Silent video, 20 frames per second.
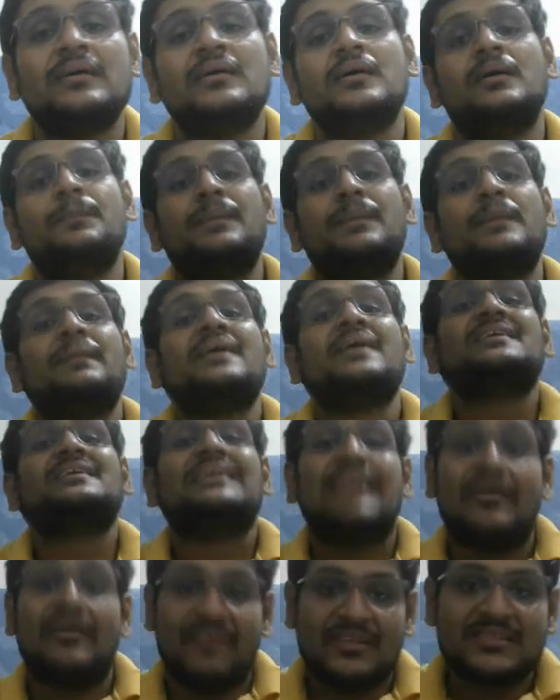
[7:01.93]
preparation
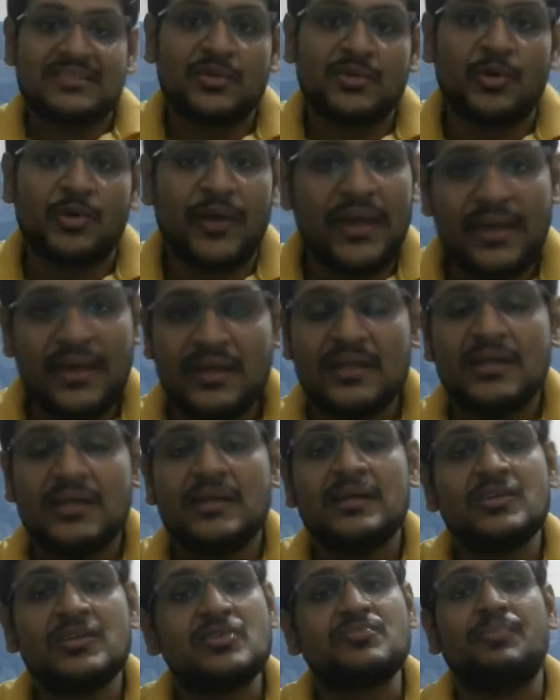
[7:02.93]
levels. Okay,
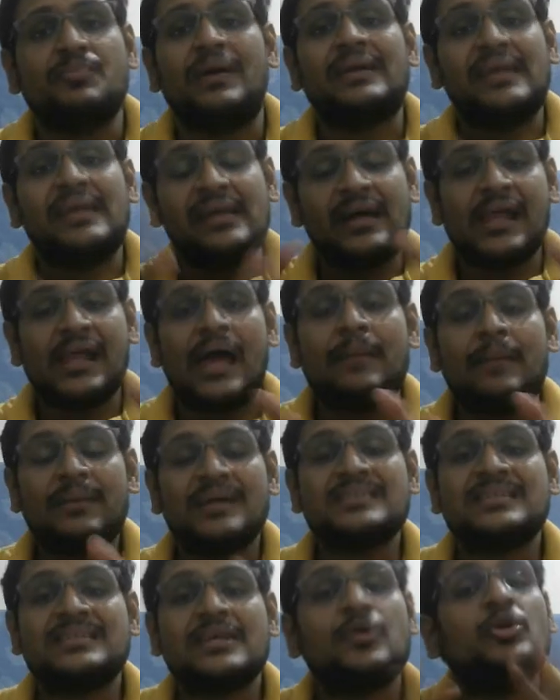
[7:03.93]
but here I am
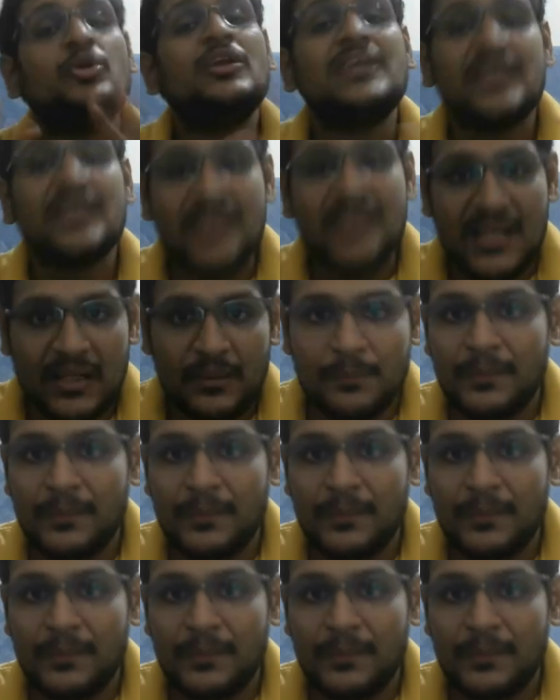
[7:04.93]
considering only general,